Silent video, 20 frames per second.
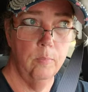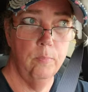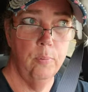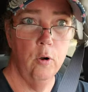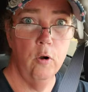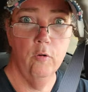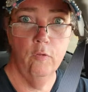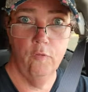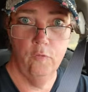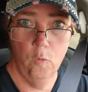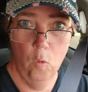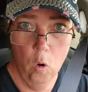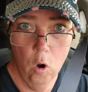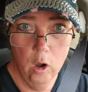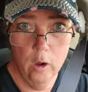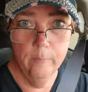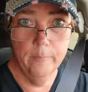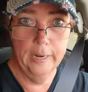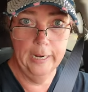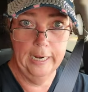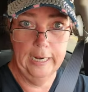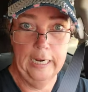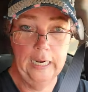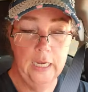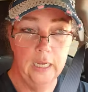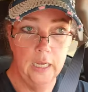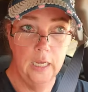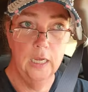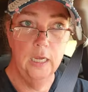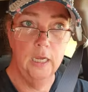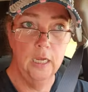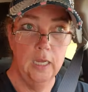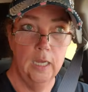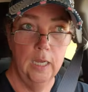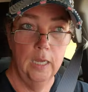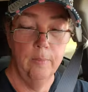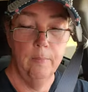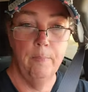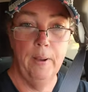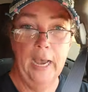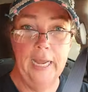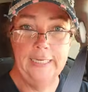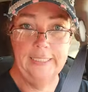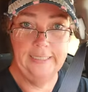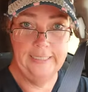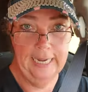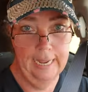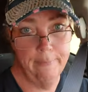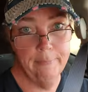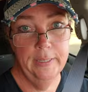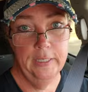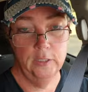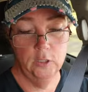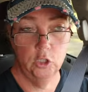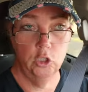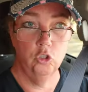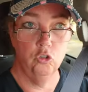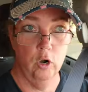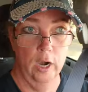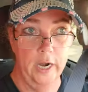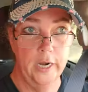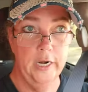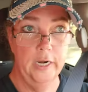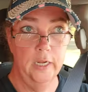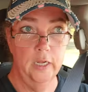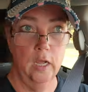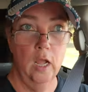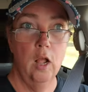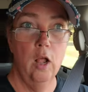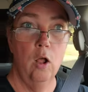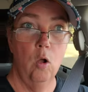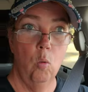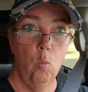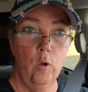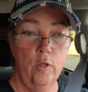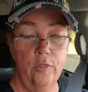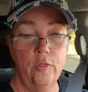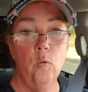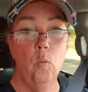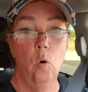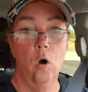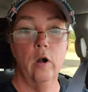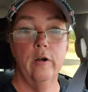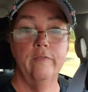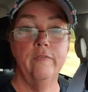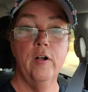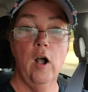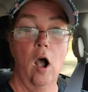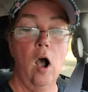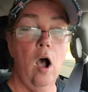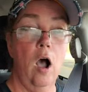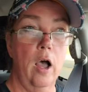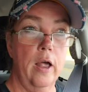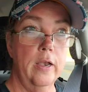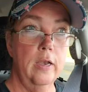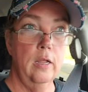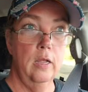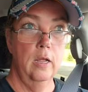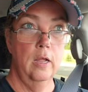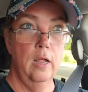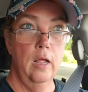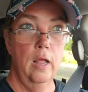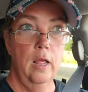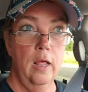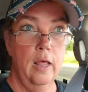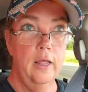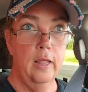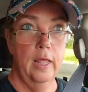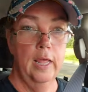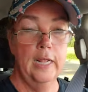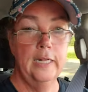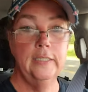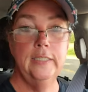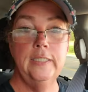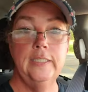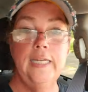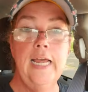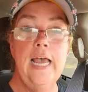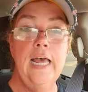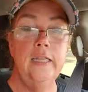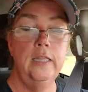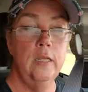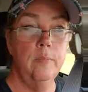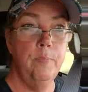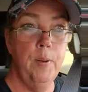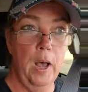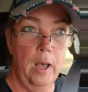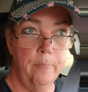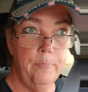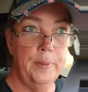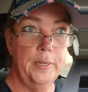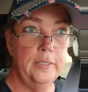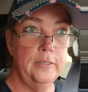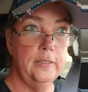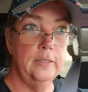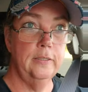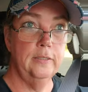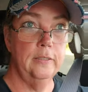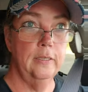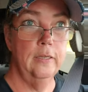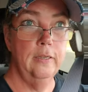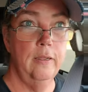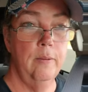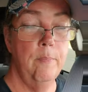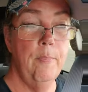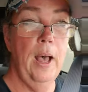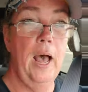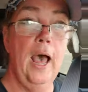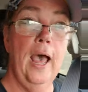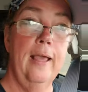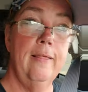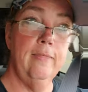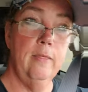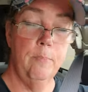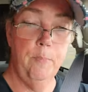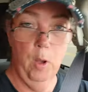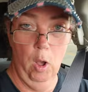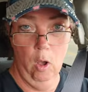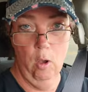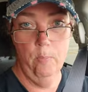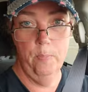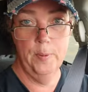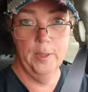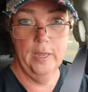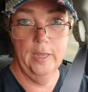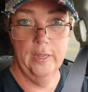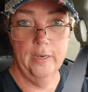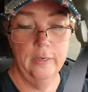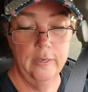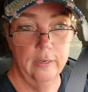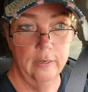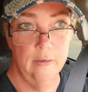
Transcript: performing by demonstrating with the Word of God? Instead, the puppets behind the pulpit